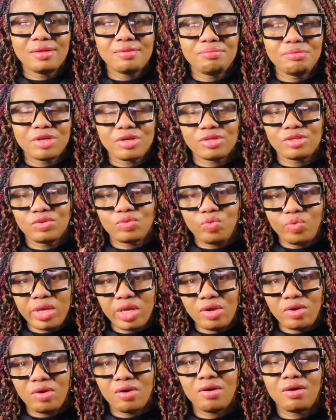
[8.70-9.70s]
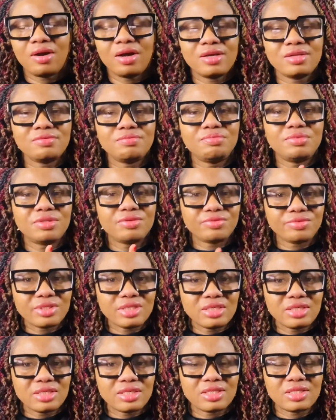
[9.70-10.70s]
because we all have been
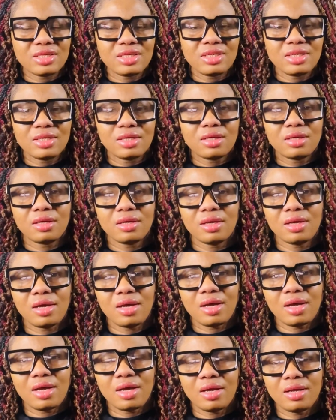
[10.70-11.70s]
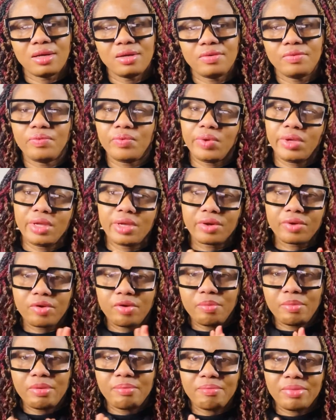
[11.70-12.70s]
really sick and we are
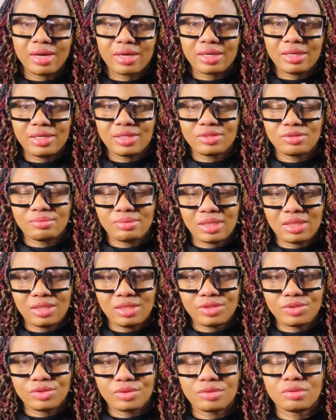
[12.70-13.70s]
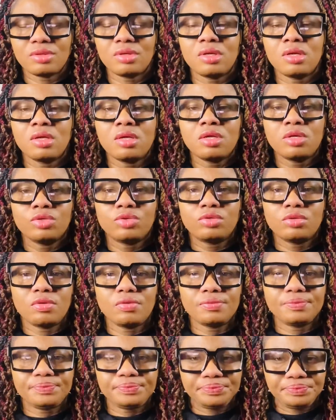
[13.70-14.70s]
coming back little by little. So